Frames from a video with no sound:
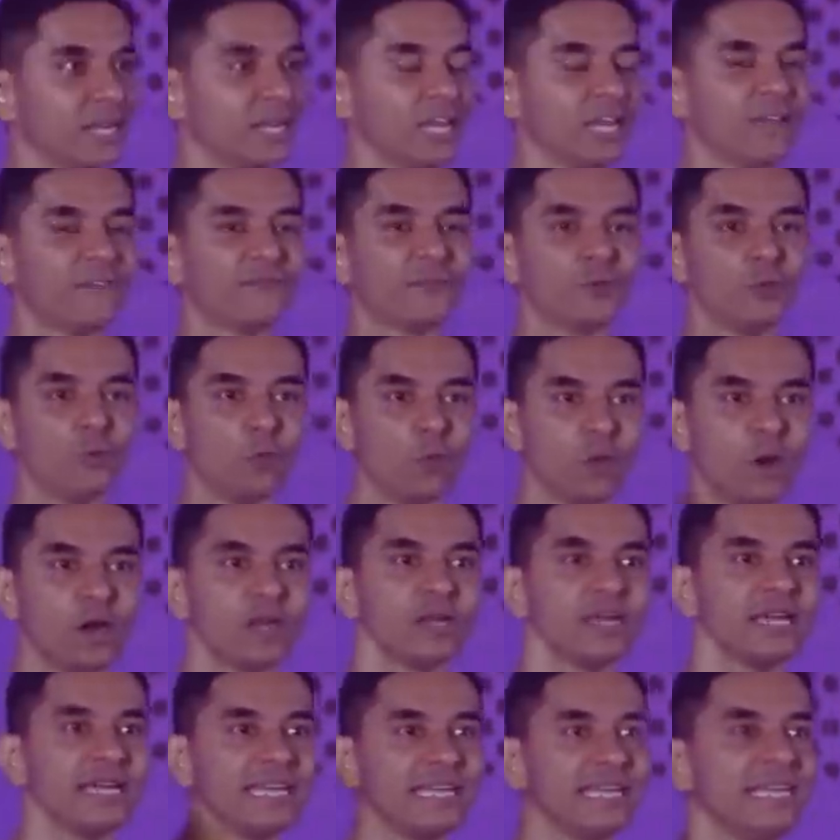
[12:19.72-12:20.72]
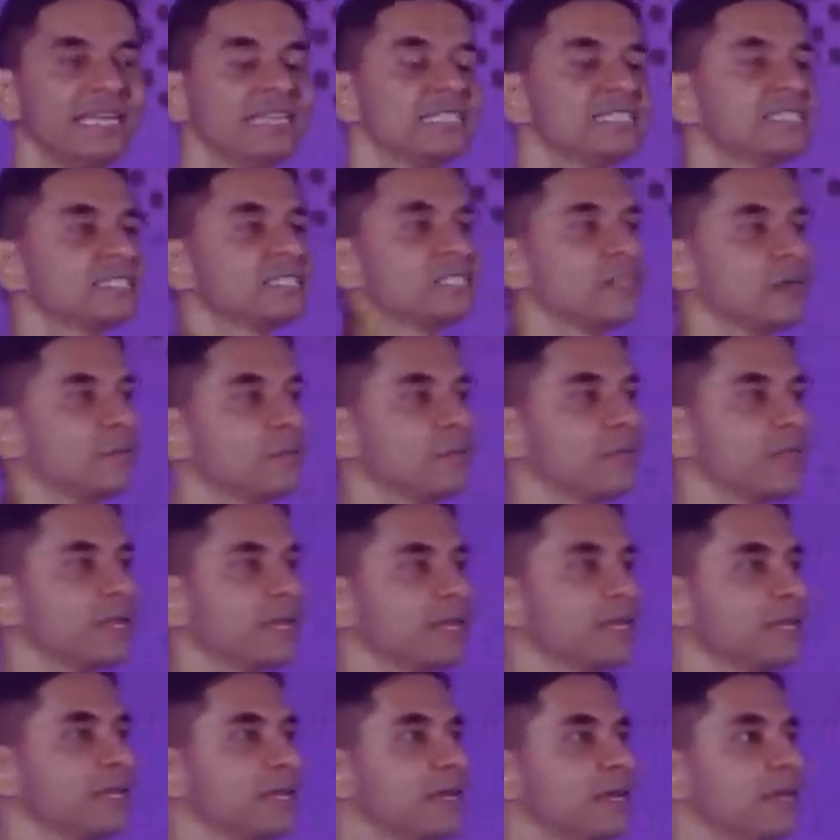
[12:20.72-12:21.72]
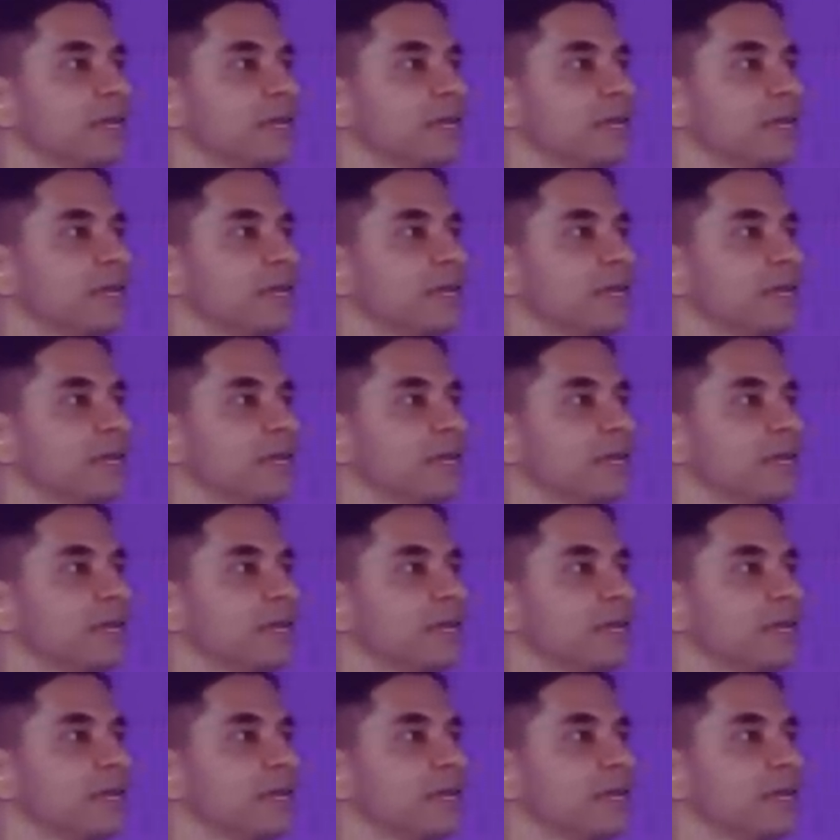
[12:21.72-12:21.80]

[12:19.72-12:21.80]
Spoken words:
If you want to eat something